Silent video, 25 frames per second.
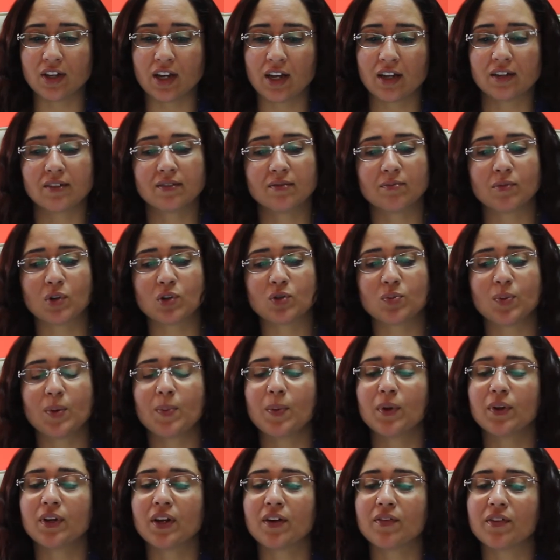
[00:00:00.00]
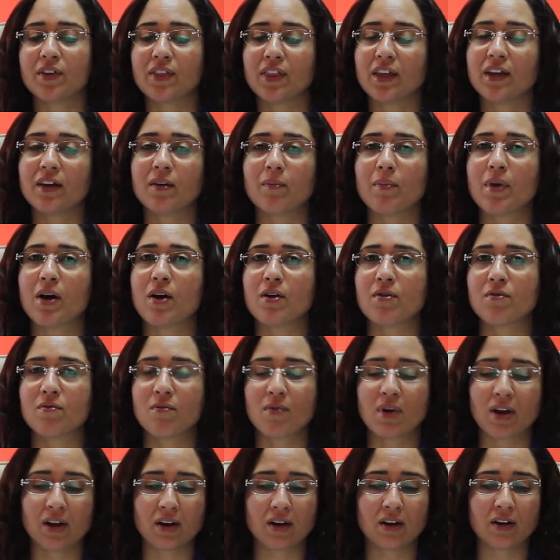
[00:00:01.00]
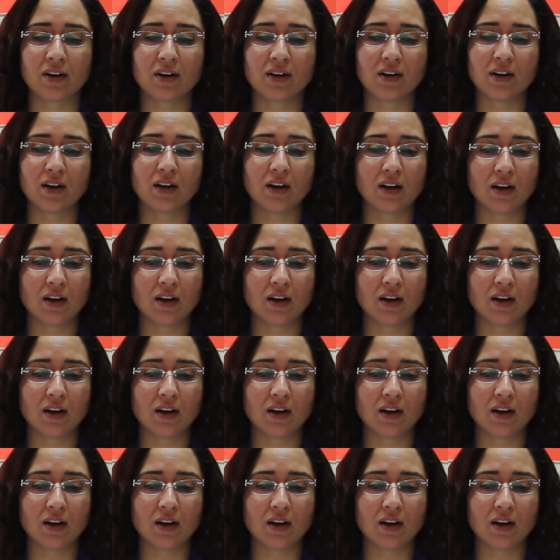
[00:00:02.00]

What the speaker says: and most people never think about when